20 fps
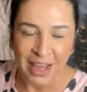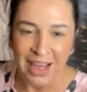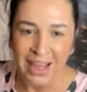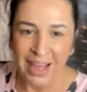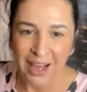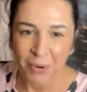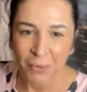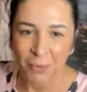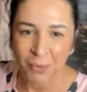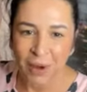
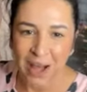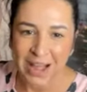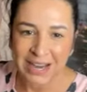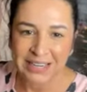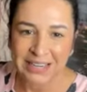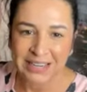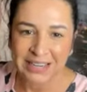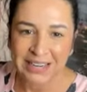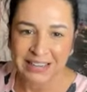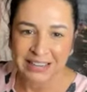
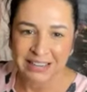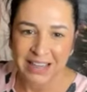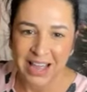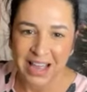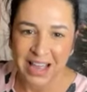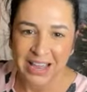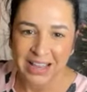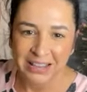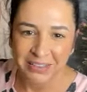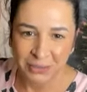wine
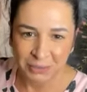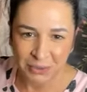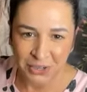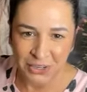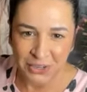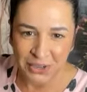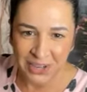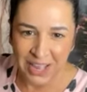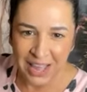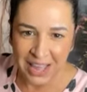designs with
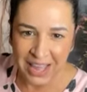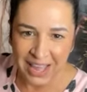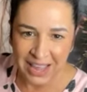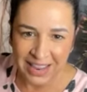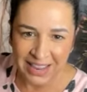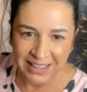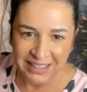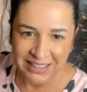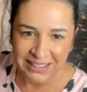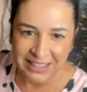you
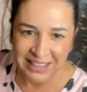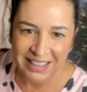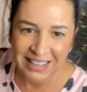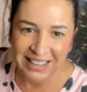guys?